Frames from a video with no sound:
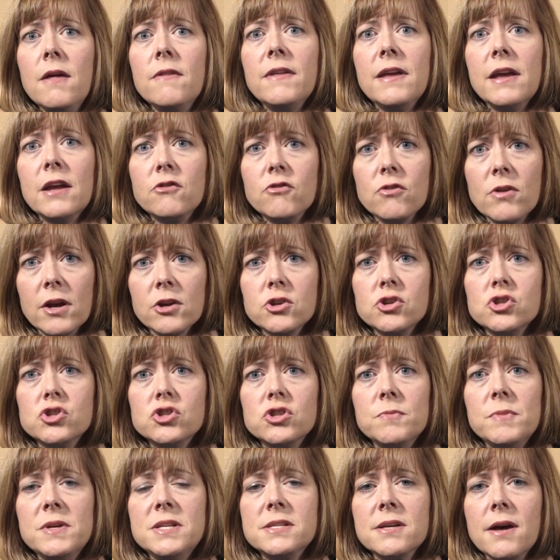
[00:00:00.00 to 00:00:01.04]
The introduction
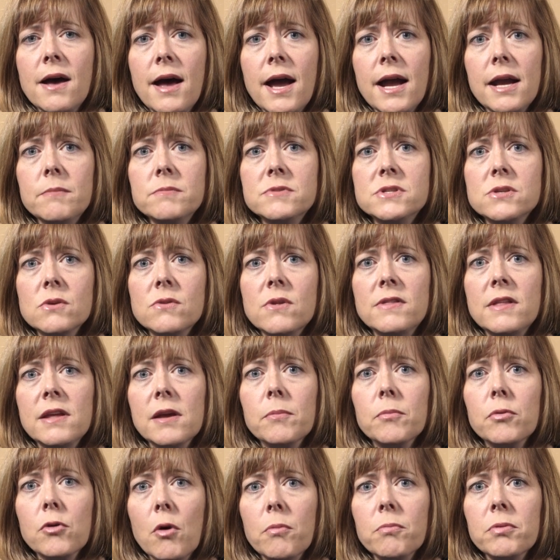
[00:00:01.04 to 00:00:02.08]
should be timed so that the
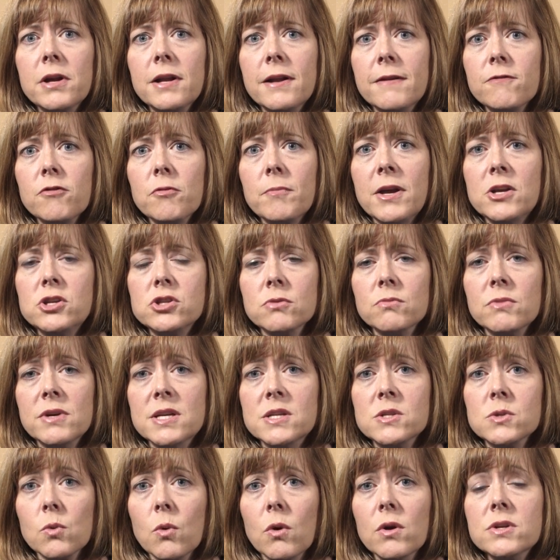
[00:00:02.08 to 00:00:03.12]
appropriate information
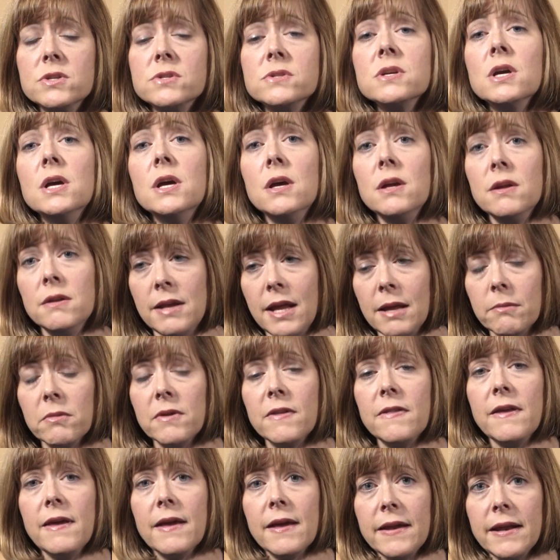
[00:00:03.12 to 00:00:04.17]
resource,
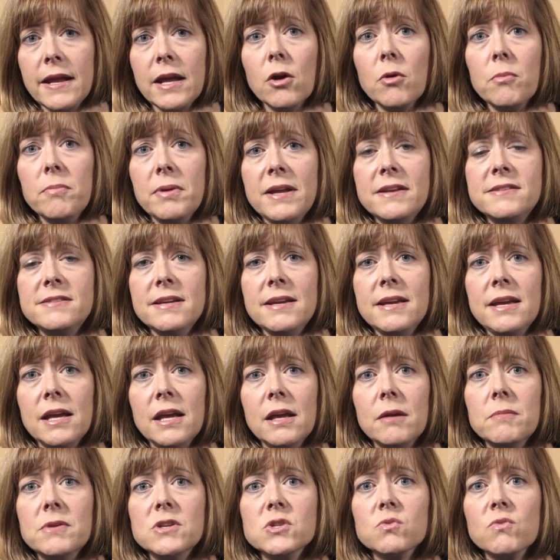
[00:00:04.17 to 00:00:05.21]
namely the NEOB
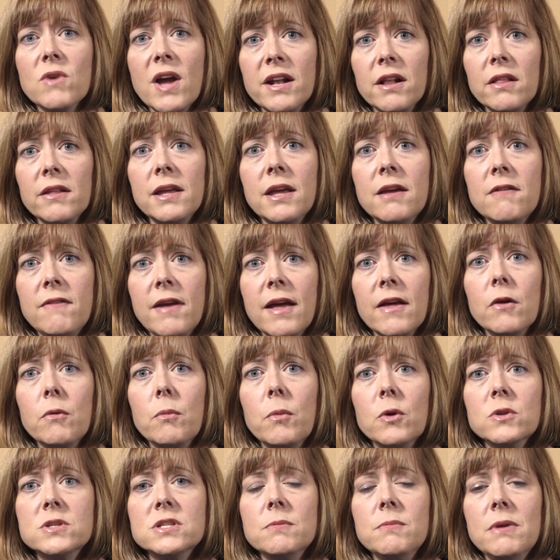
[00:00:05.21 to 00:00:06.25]
team, is readily
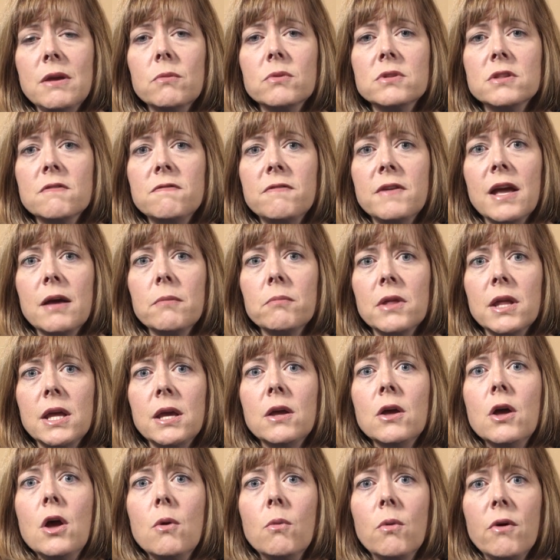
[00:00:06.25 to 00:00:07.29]
available to meet with the
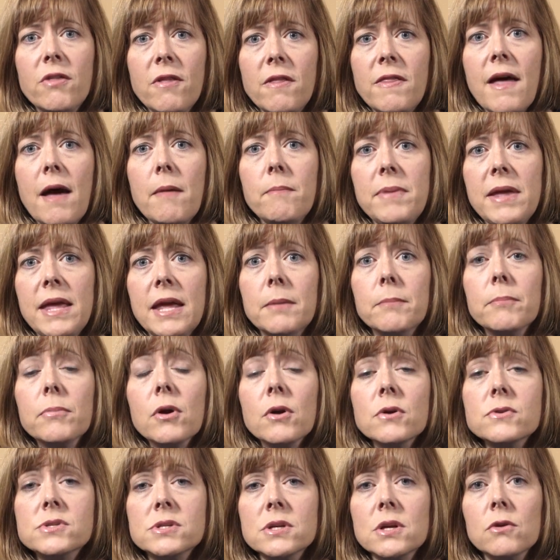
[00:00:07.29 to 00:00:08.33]
family, whether that be in
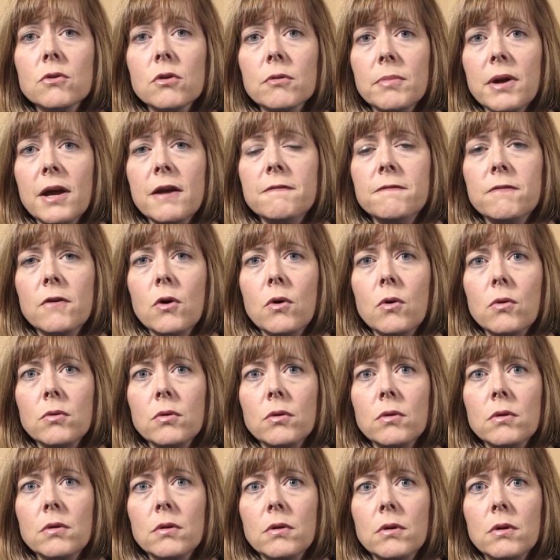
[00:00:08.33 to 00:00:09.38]
person or by phone.